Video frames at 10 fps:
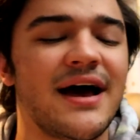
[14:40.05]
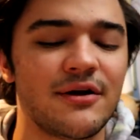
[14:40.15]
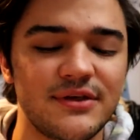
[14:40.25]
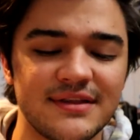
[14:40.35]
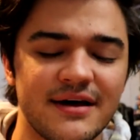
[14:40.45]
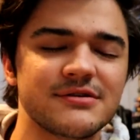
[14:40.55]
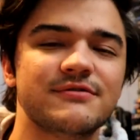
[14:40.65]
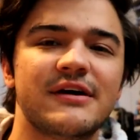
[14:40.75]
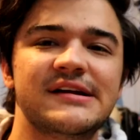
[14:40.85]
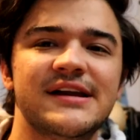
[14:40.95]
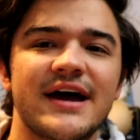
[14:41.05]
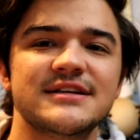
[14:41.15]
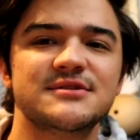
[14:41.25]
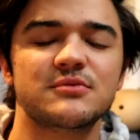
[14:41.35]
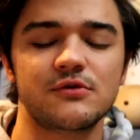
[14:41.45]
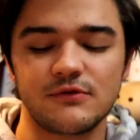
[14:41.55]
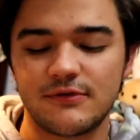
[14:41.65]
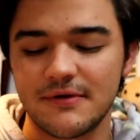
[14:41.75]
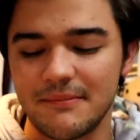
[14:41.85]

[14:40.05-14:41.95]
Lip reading: I don't think that was a very nice move.